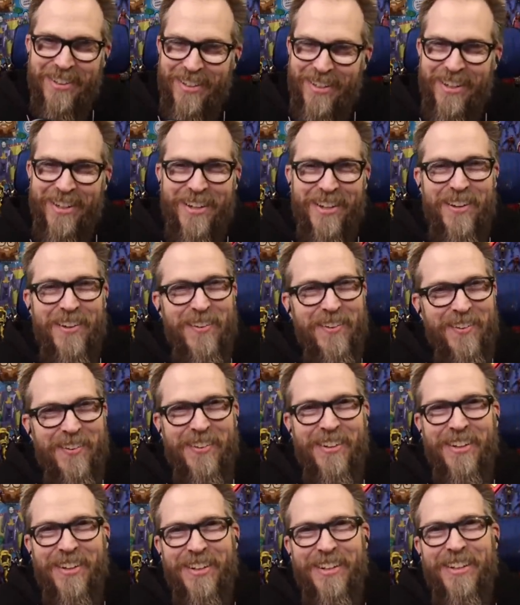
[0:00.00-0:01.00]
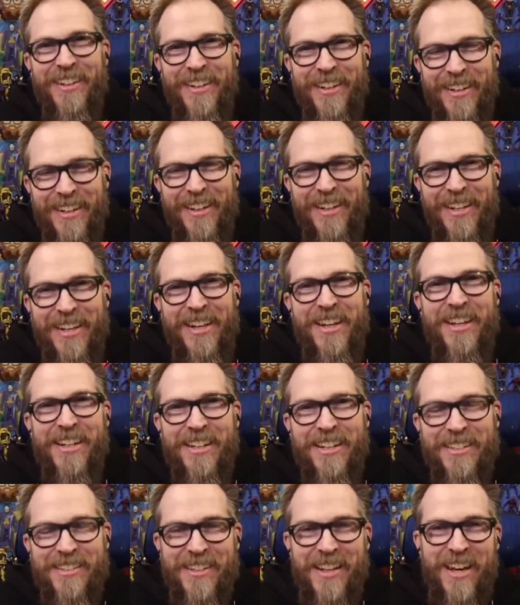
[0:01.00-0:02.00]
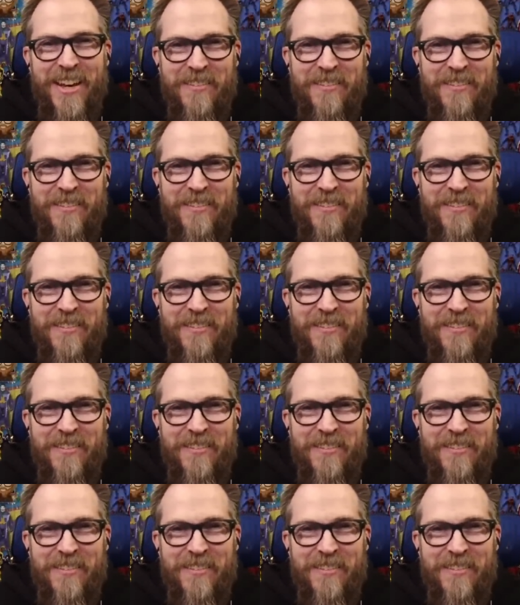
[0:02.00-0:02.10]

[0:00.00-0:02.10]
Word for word: you know, because they